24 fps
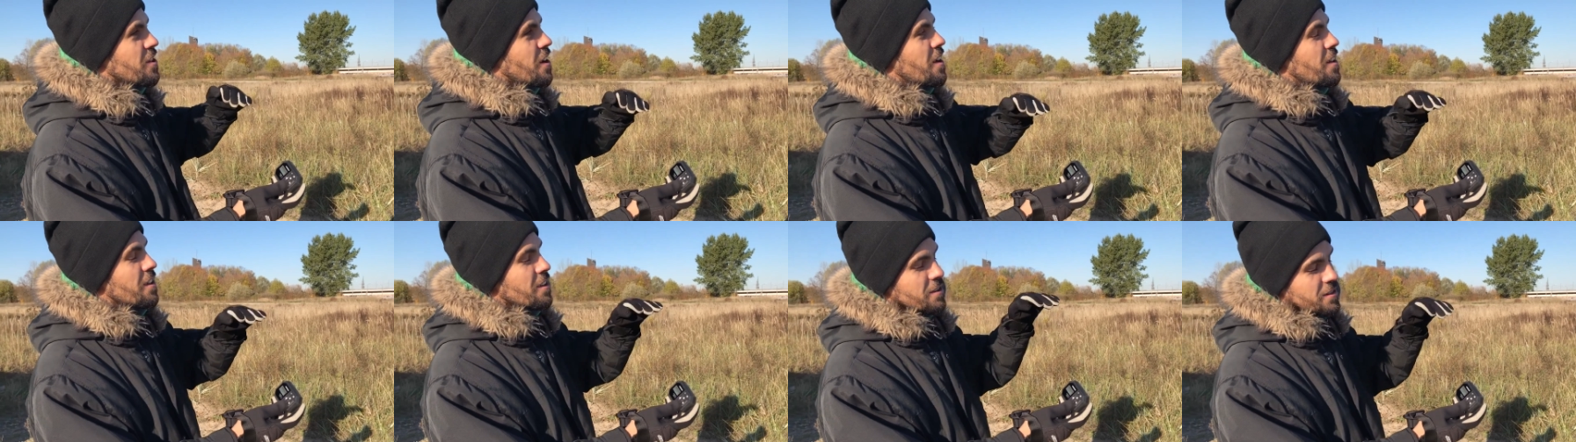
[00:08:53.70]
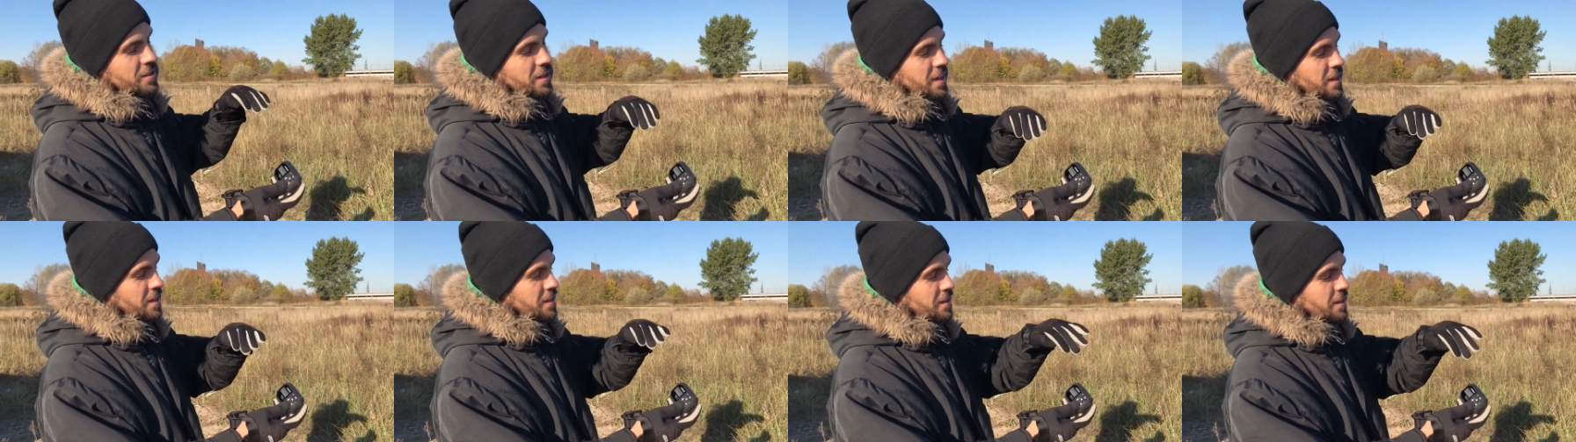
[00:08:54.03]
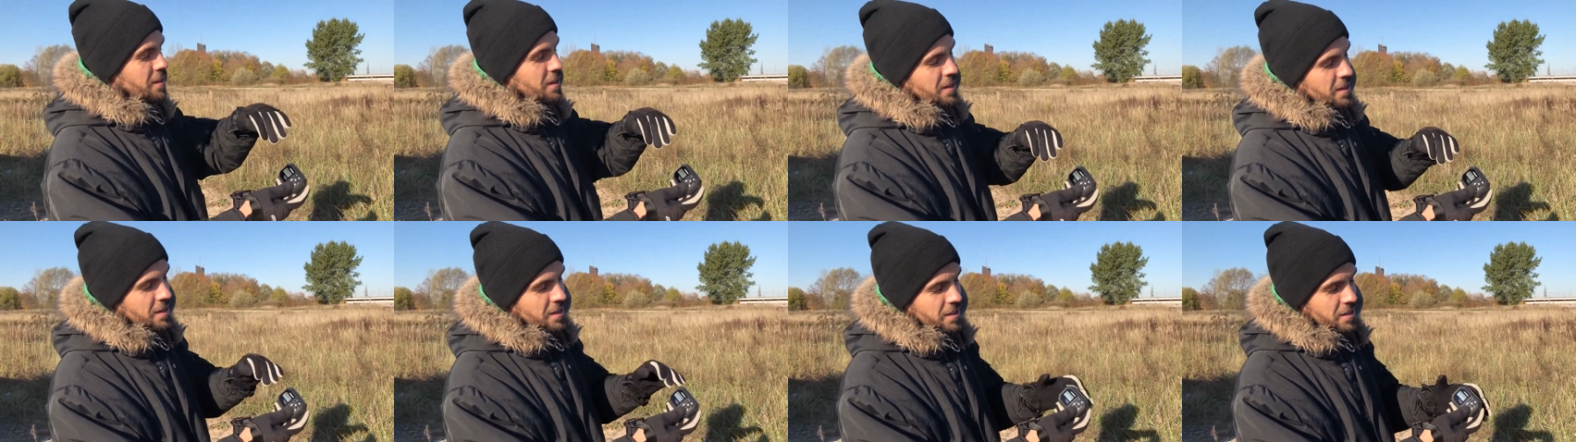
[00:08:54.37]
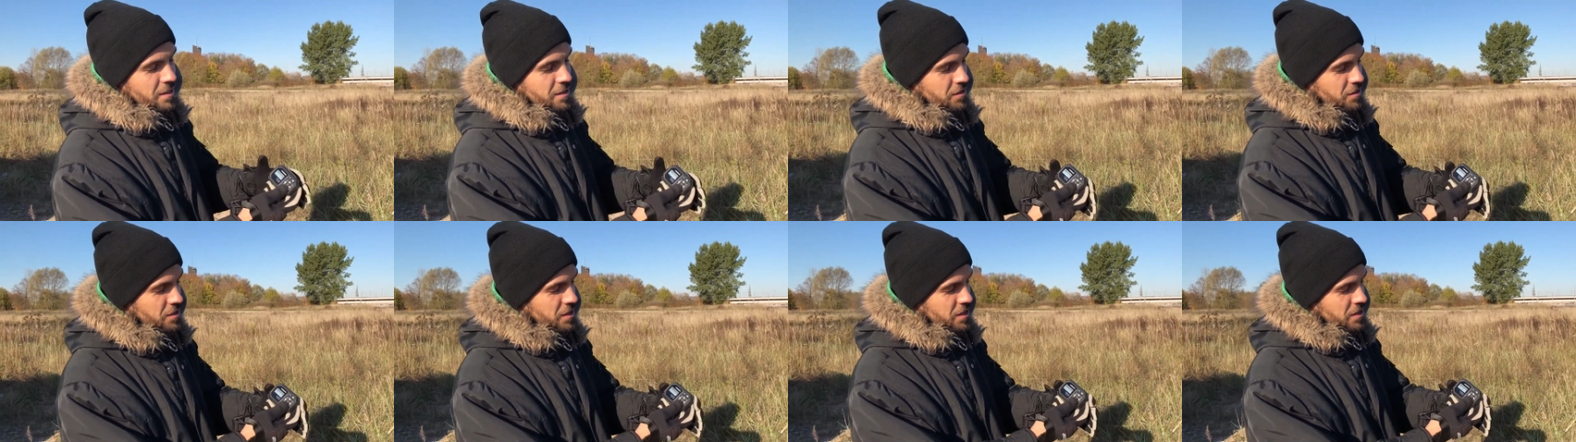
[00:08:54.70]
taller than
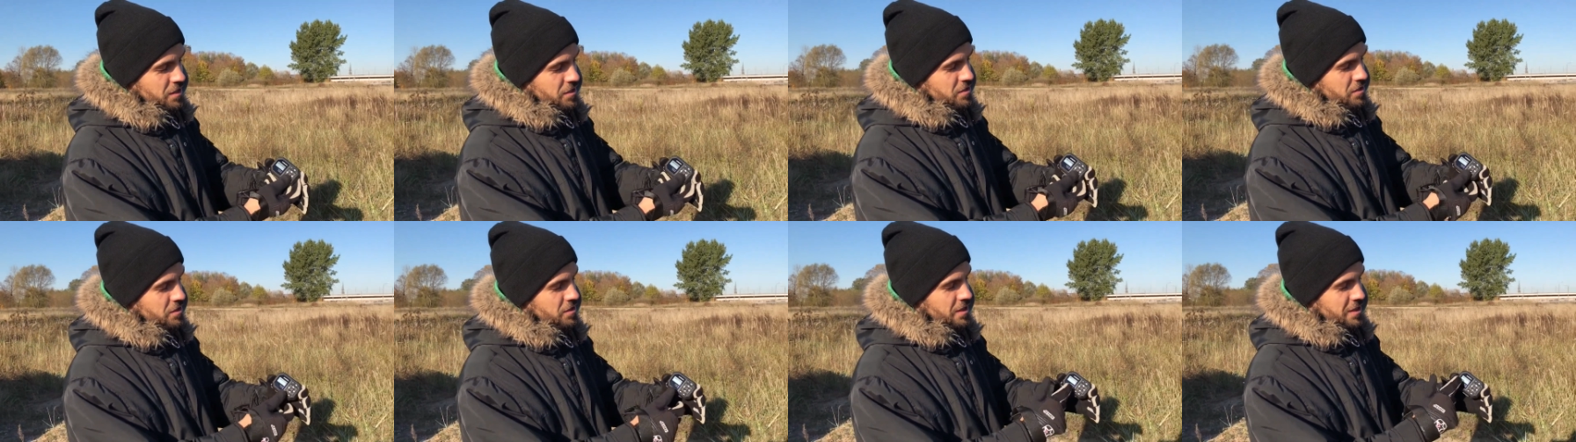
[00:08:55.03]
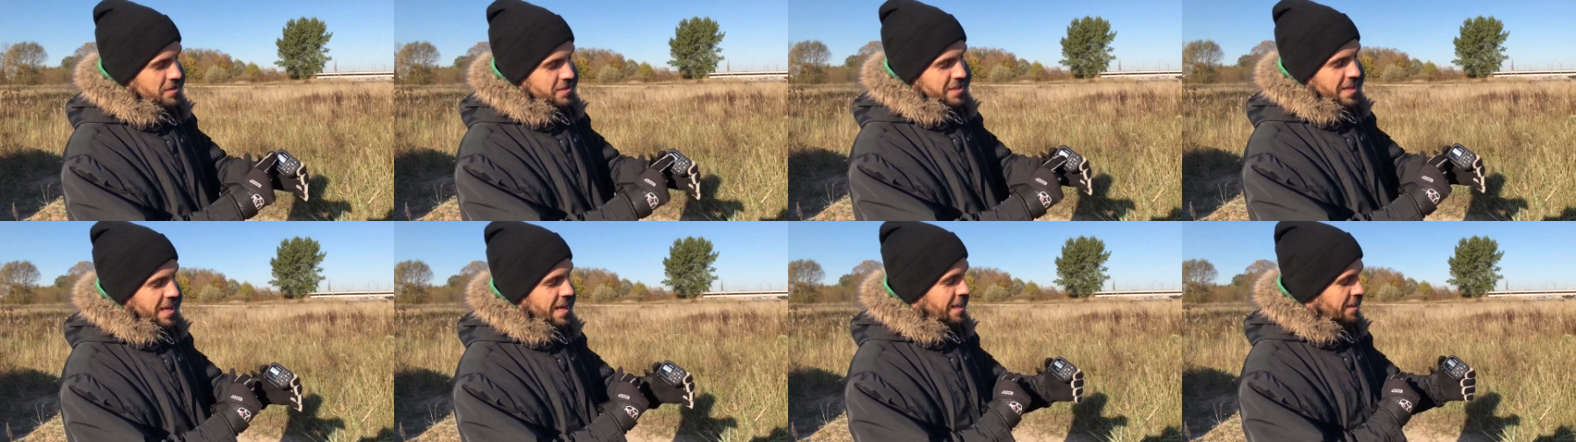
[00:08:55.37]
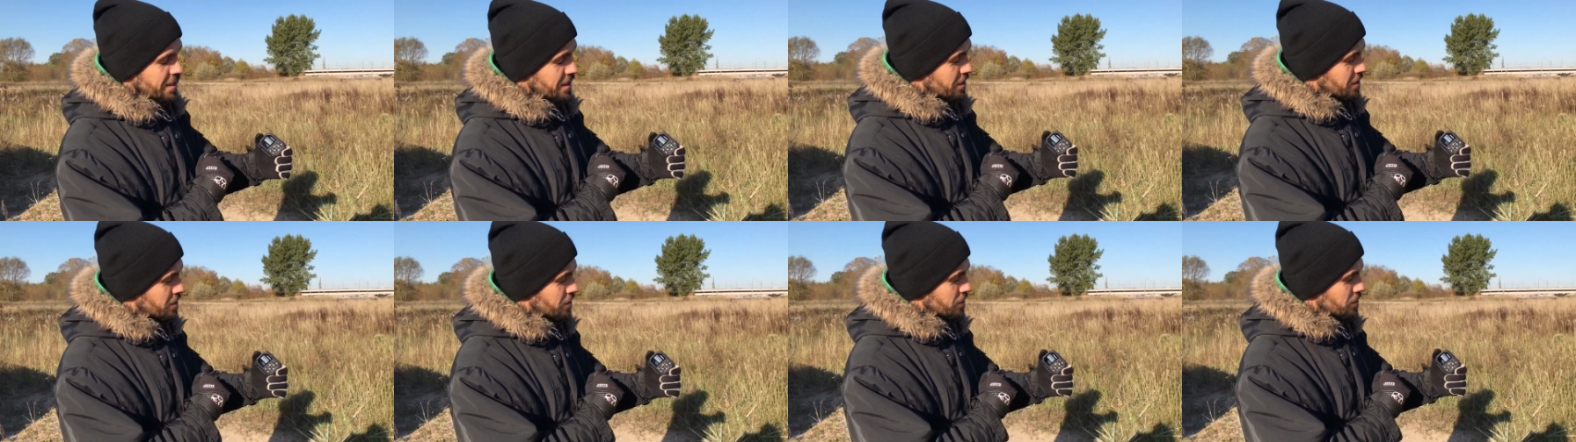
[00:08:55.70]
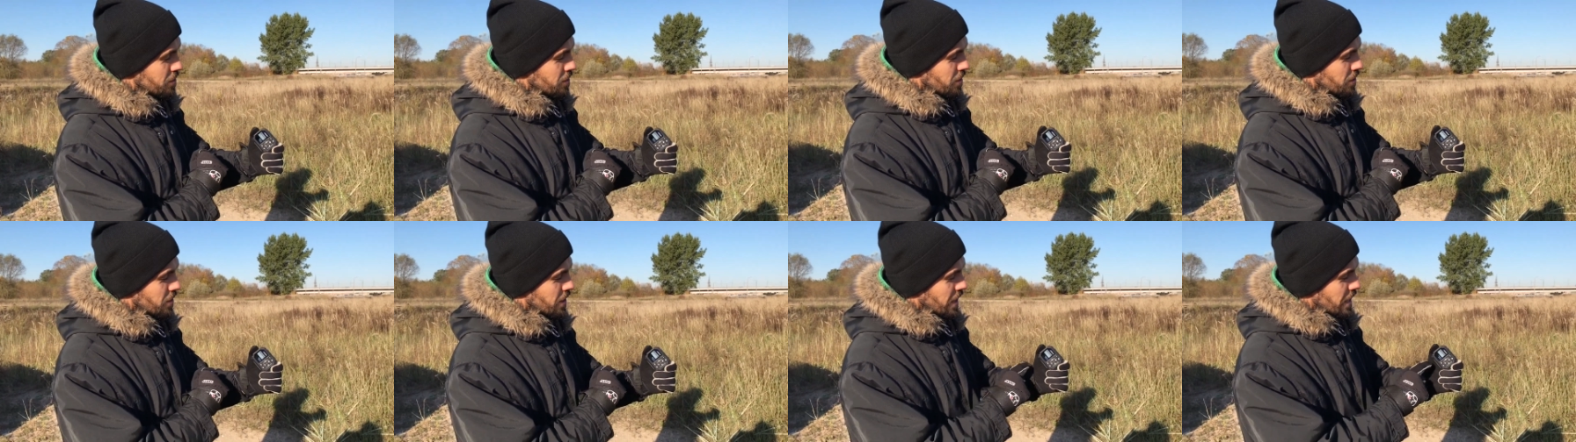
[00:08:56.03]
this
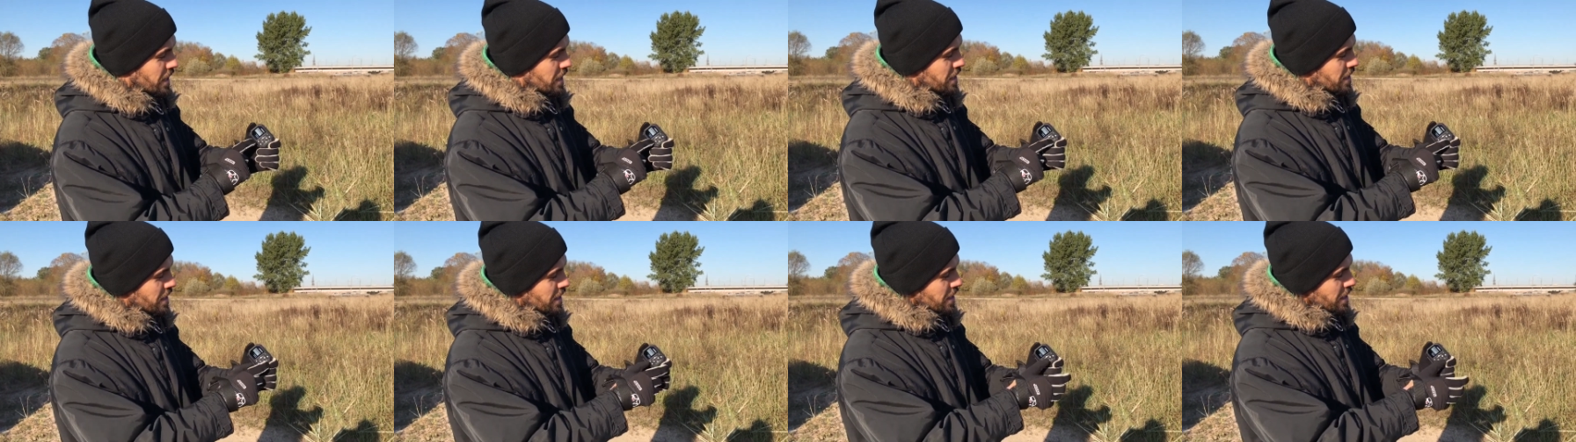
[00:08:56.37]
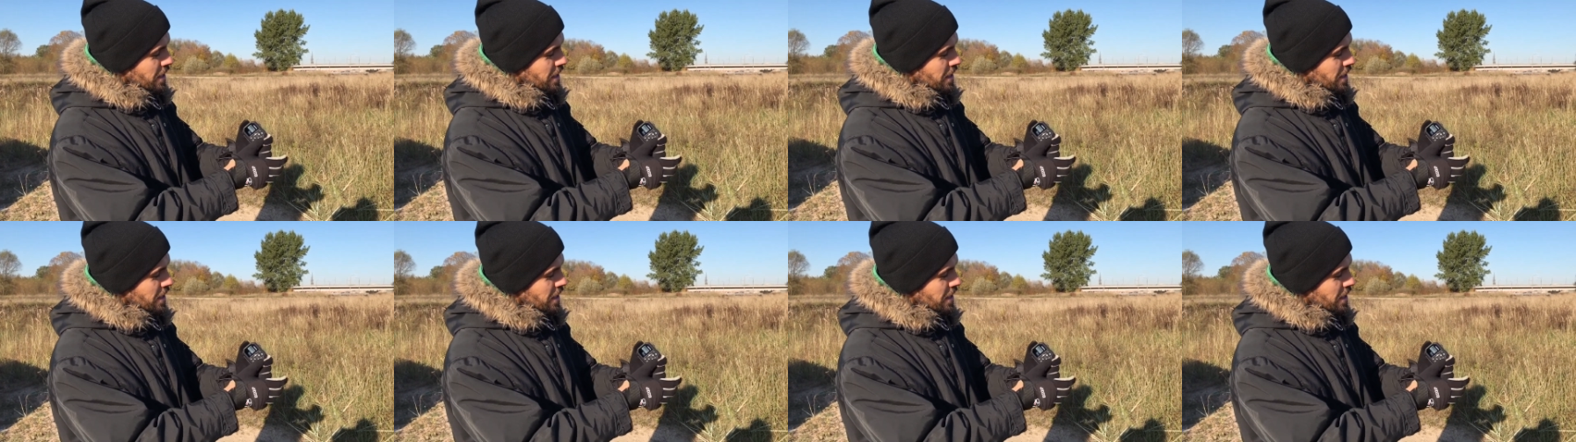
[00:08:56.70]
altitude, okay?